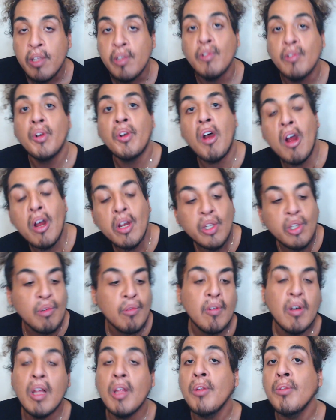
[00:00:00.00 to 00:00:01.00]
You could
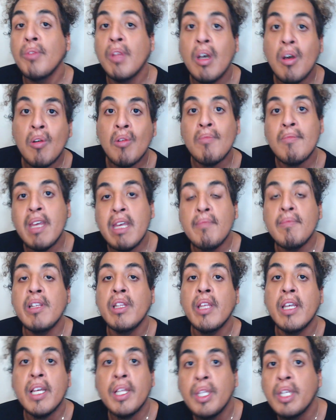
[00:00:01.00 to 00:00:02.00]
argue, well, no,
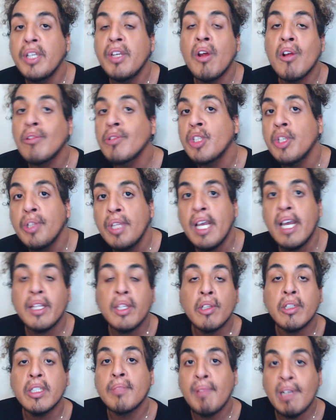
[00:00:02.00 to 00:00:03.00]
maybe they end of Naruto, they
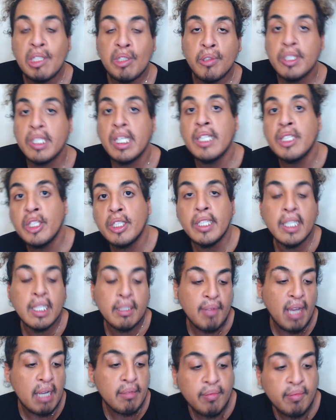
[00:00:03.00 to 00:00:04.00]
had those special stages,
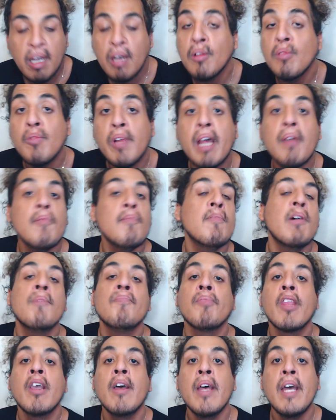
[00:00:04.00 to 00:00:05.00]
six path powers, whatever,
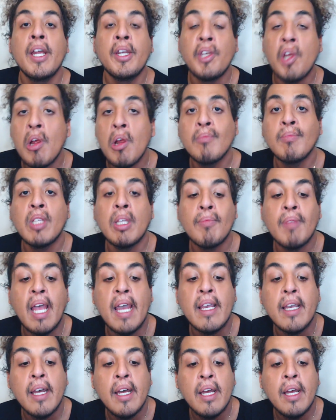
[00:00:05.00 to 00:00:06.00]
but in terms of
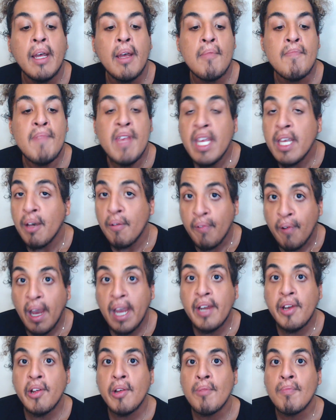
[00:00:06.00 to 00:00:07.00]
like being a
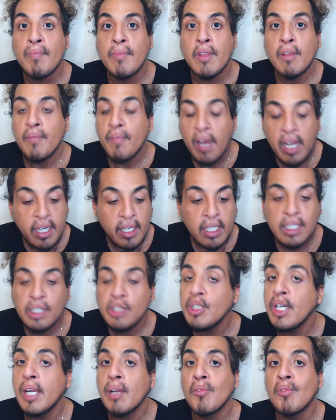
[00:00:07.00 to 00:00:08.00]
fighter, fighting
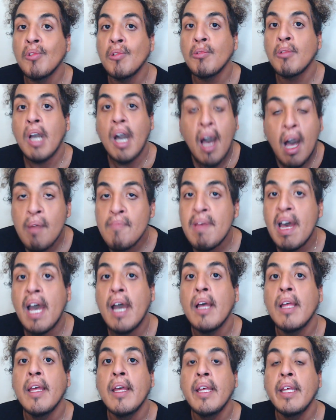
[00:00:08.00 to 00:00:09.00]
in general,
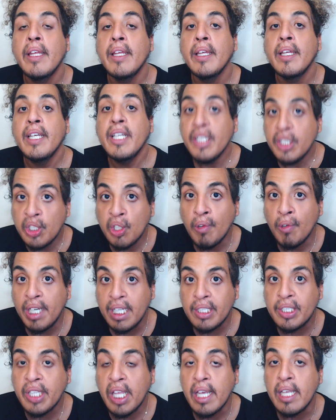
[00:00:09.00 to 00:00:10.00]
combat, he's
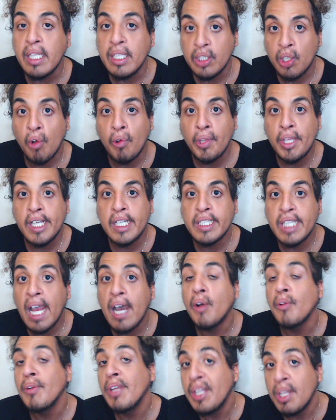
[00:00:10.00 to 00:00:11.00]
doing his thing, he's holding it
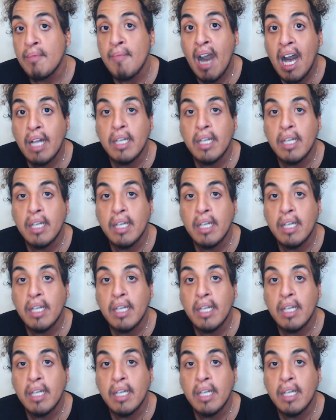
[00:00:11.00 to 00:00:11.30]
down in the